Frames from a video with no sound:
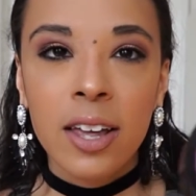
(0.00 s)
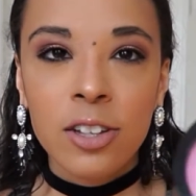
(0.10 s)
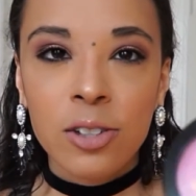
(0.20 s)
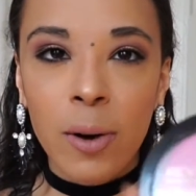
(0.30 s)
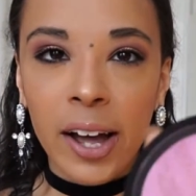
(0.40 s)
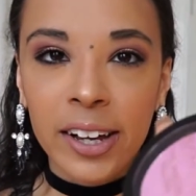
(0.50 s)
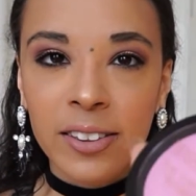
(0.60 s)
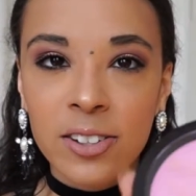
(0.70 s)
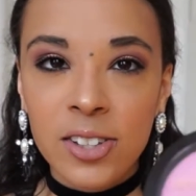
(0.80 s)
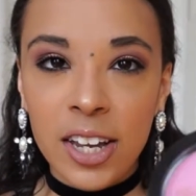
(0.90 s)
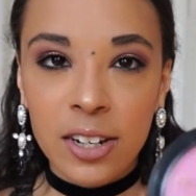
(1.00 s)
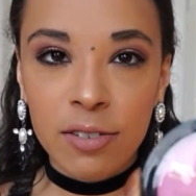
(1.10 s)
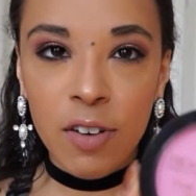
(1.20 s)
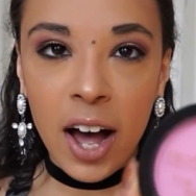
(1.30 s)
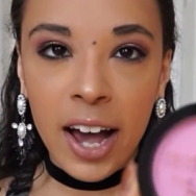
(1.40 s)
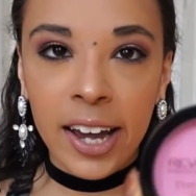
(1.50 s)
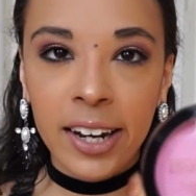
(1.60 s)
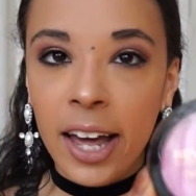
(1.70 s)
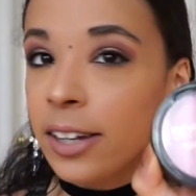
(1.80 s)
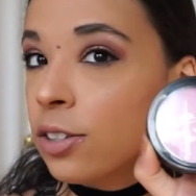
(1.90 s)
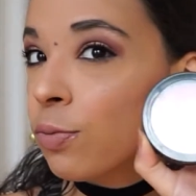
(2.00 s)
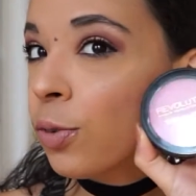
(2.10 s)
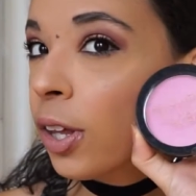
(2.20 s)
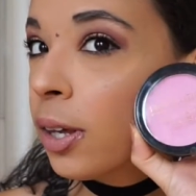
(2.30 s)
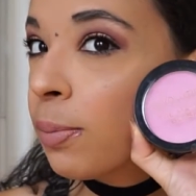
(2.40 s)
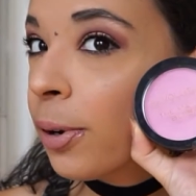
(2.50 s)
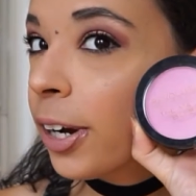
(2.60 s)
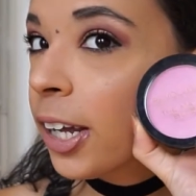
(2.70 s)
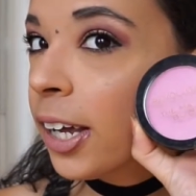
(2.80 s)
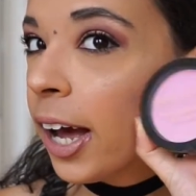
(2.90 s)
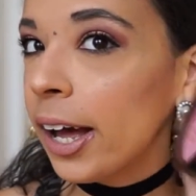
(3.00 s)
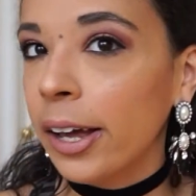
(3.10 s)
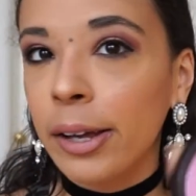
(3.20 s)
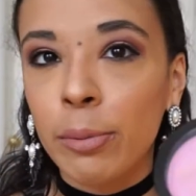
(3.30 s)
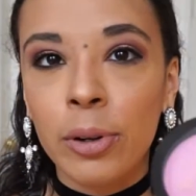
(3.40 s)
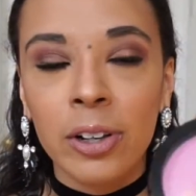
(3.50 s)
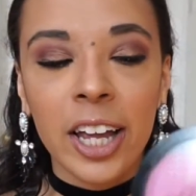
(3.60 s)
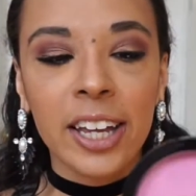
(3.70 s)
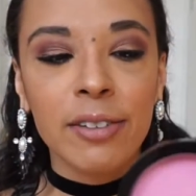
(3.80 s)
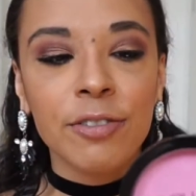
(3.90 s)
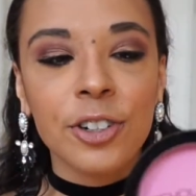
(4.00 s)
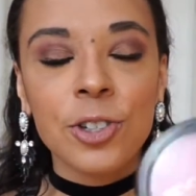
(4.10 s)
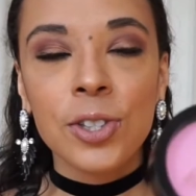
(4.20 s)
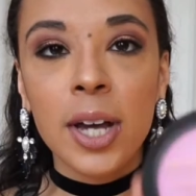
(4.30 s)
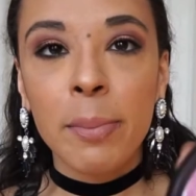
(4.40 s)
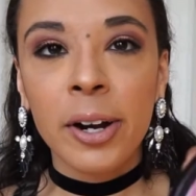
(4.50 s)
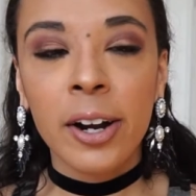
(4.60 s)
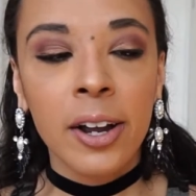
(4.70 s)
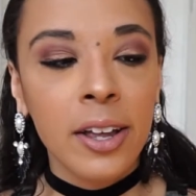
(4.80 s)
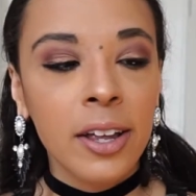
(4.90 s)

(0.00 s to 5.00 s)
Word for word: So I got this in Divine, and it's really pretty. I will like it for summer.